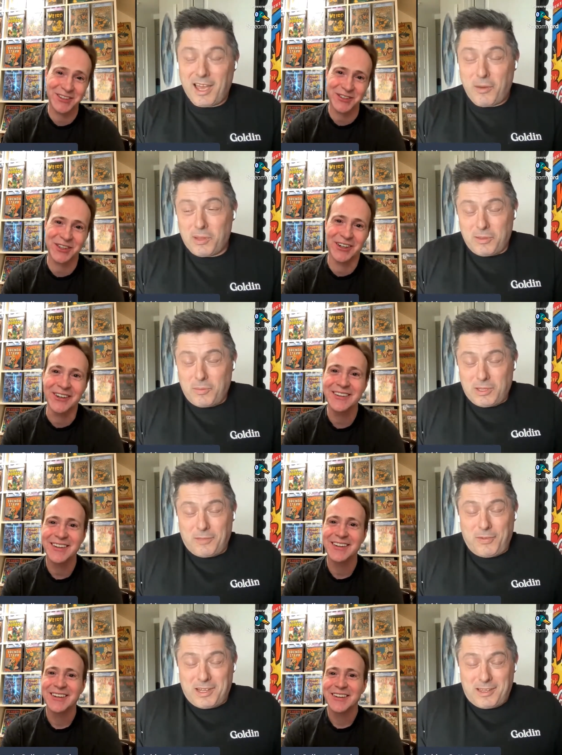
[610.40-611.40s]
Speaker 1: yeah, well,
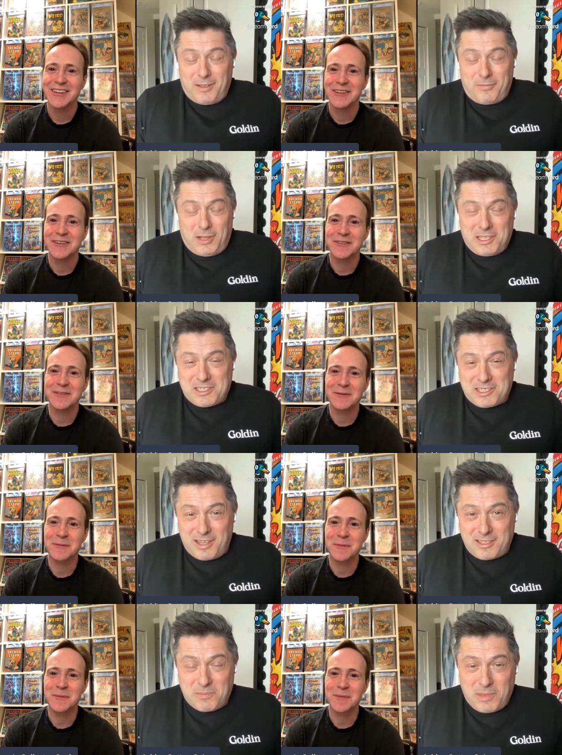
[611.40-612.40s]
well, the funny, the
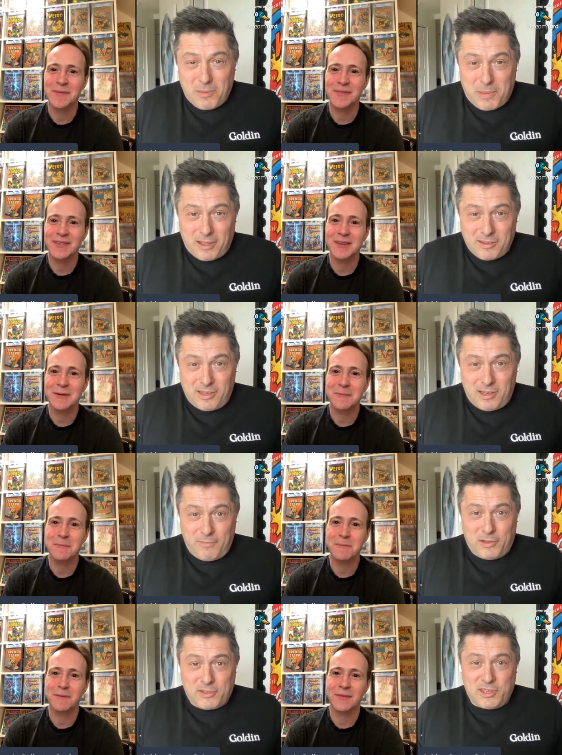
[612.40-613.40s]
funniest thing to me about the
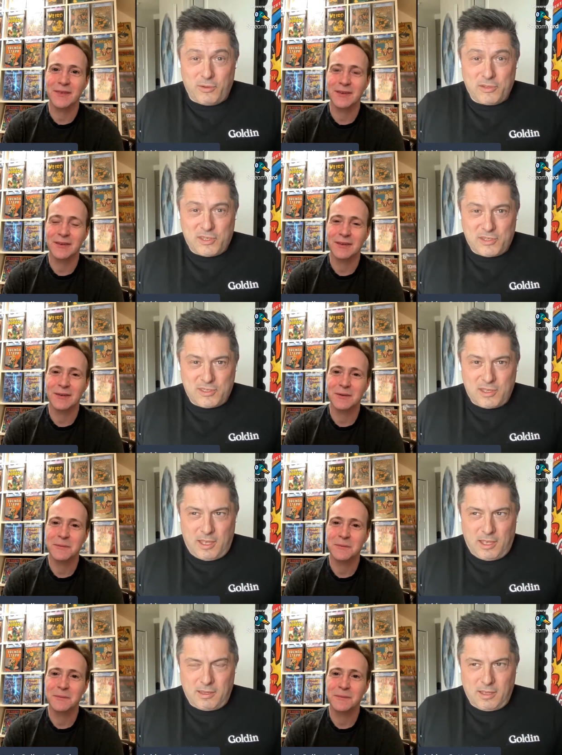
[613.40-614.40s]
Netflix series
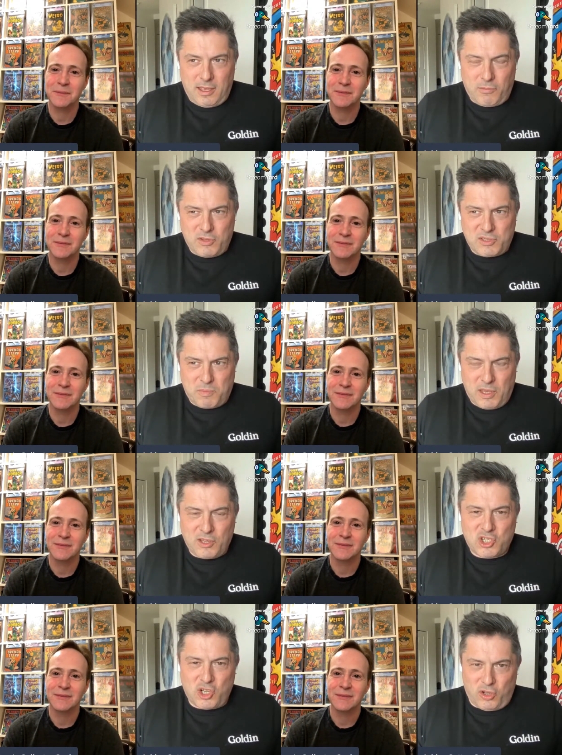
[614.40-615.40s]
is it it was
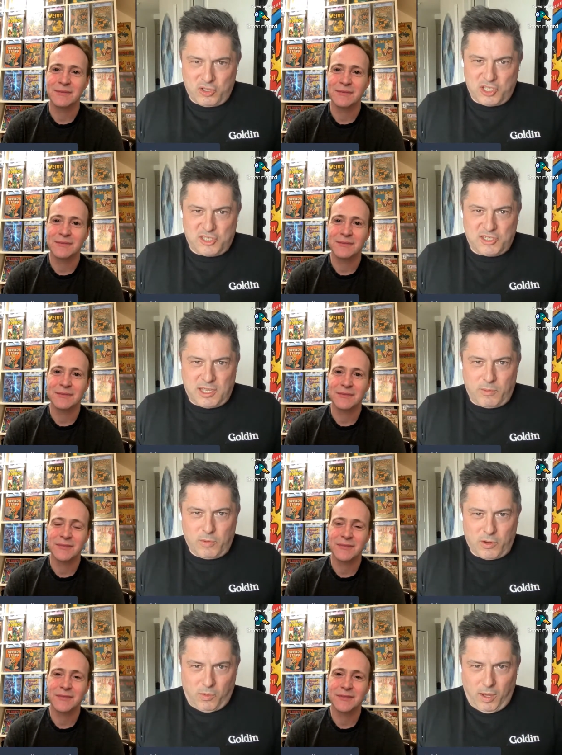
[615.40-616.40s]
being shot just as
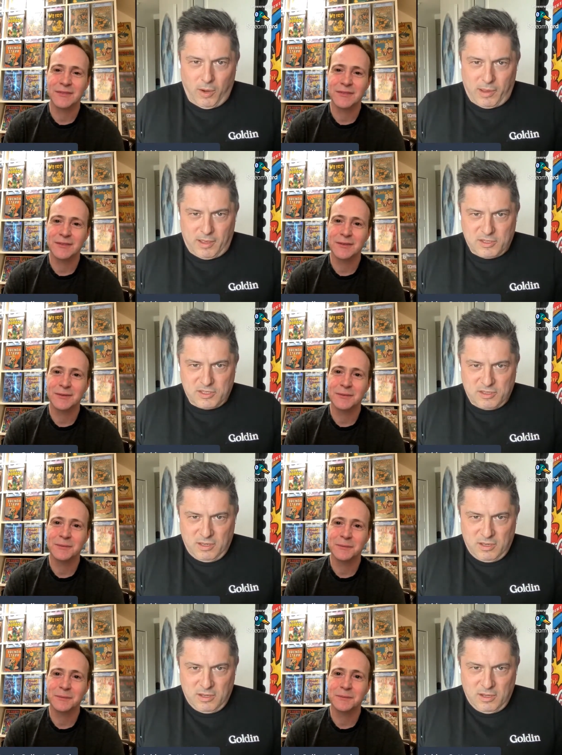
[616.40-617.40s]
they were acquiring
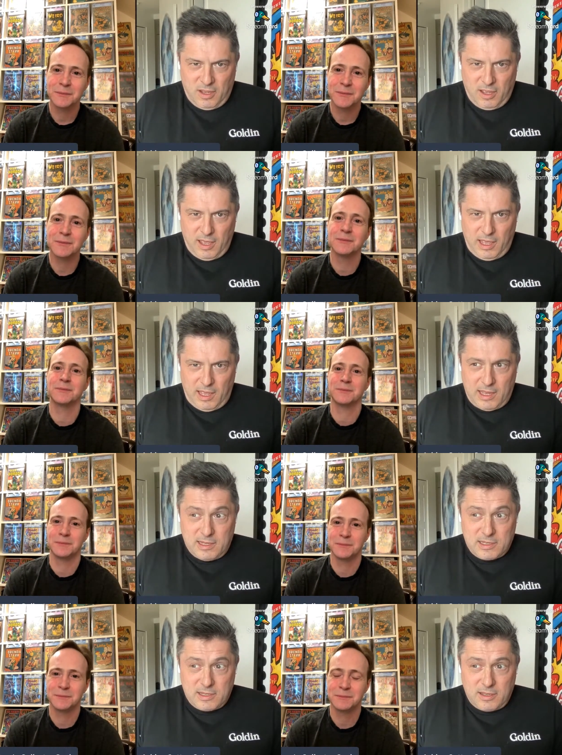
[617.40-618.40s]
us, mm-hmm.
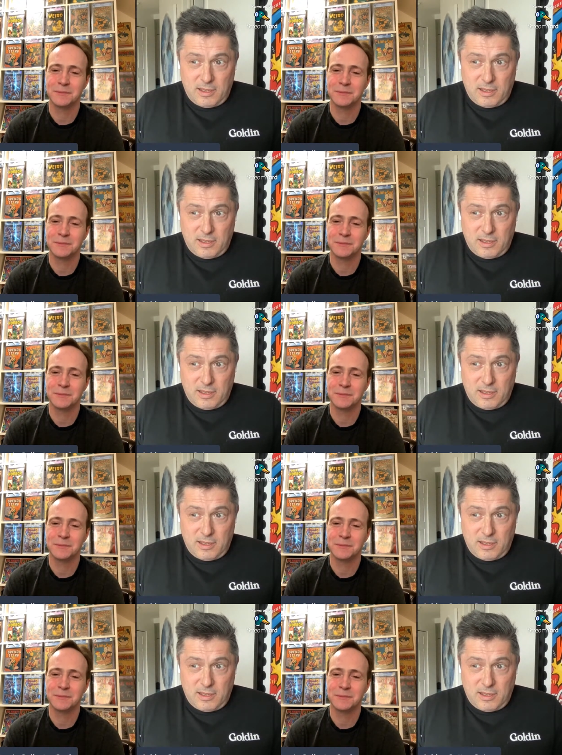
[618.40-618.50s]
and